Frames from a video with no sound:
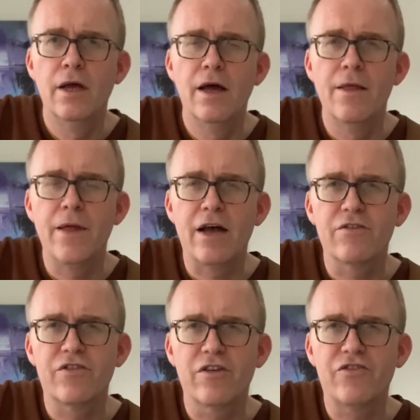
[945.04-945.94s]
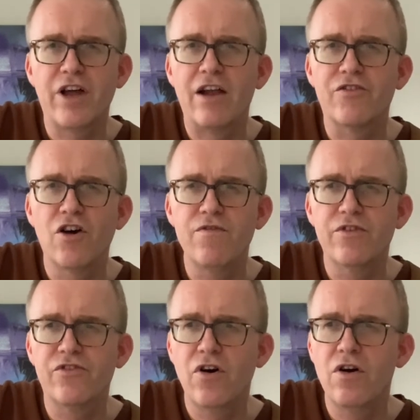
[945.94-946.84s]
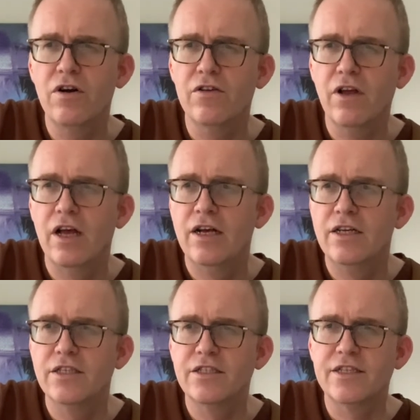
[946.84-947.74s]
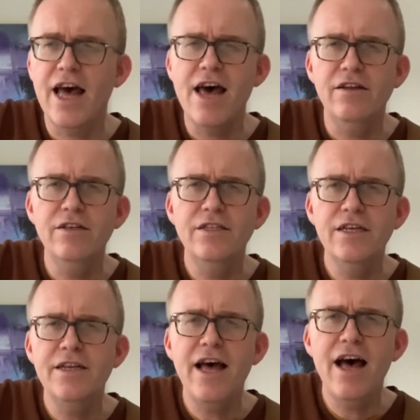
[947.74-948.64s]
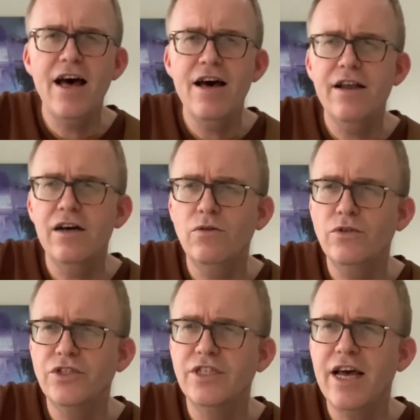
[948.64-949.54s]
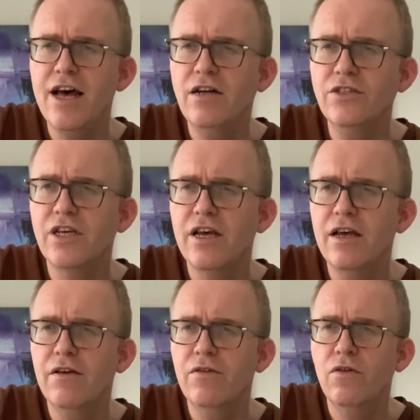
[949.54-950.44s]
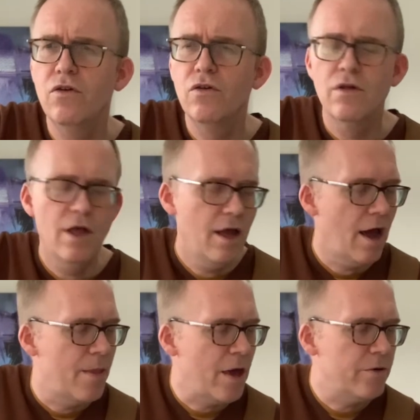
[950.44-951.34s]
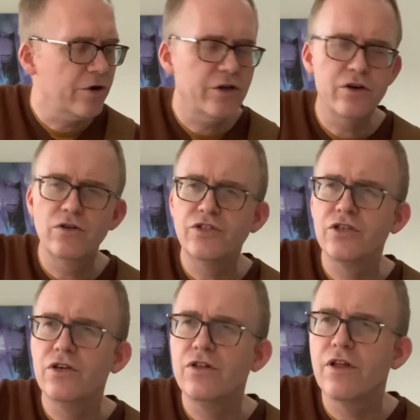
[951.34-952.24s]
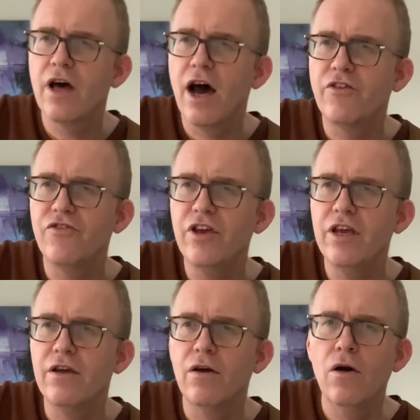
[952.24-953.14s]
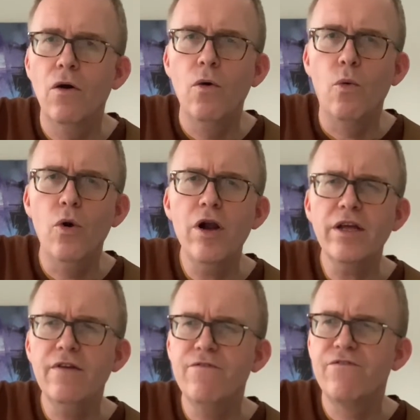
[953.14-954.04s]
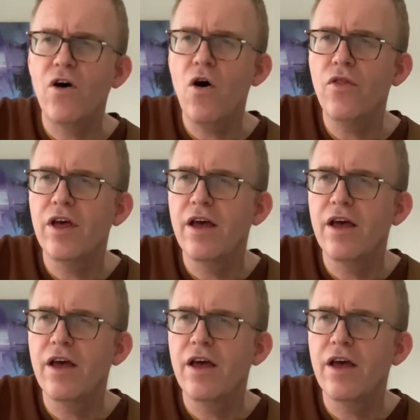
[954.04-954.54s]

And that sort of starts off the song. Saturday night I was downtown. And then we're going to go to a G. Looking for the